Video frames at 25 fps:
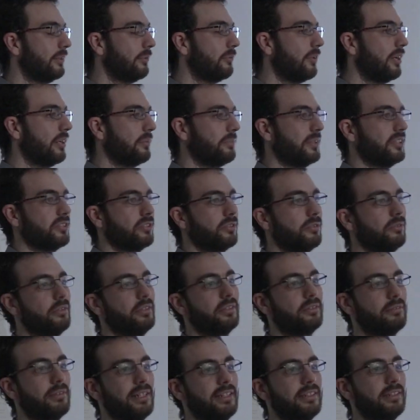requirements
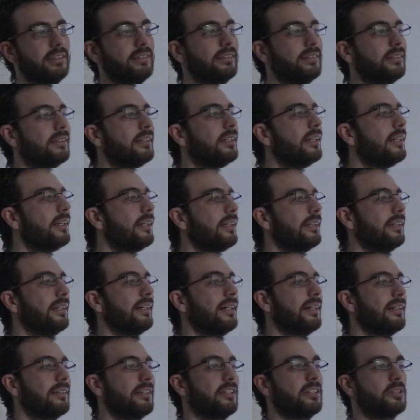during training
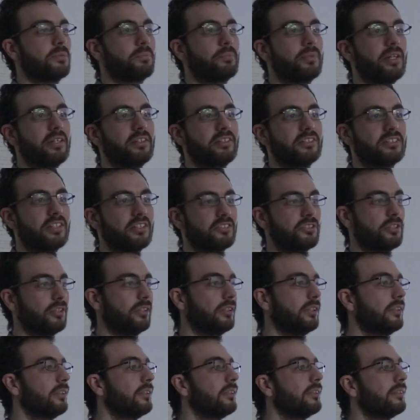than its
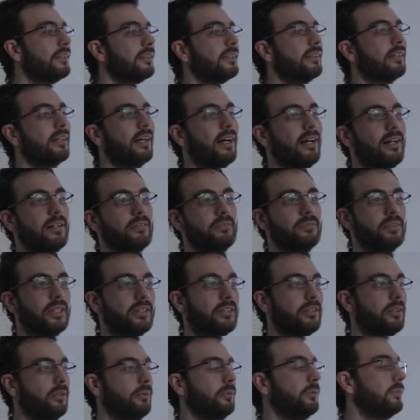predecessor,
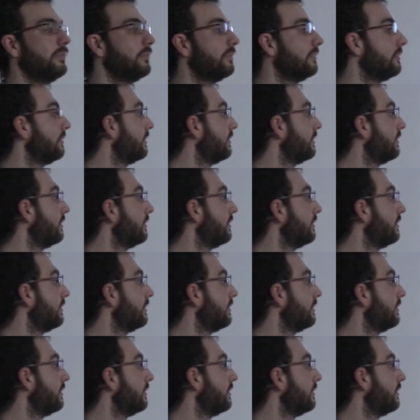AlphaGo.